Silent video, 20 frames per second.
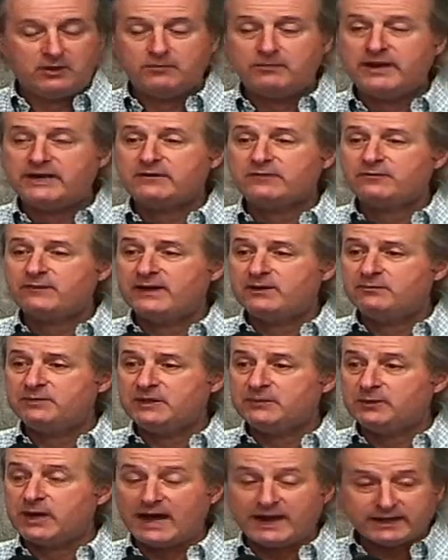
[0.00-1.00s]
it might offend
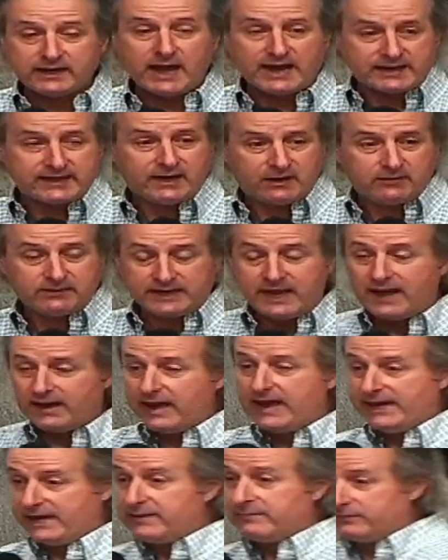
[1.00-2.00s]
people. It